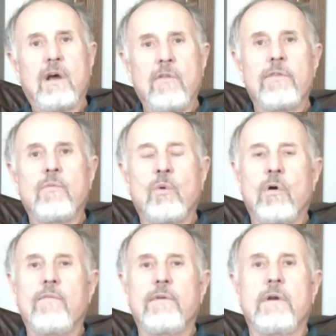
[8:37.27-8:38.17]
the health and
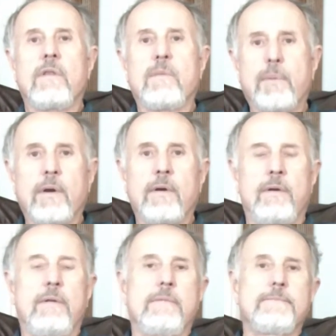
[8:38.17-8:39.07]
welfare of the
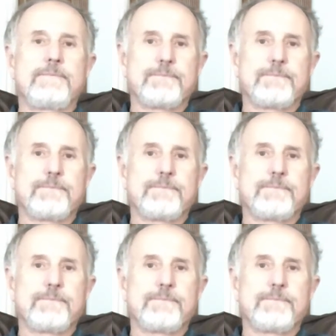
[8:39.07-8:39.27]
bird.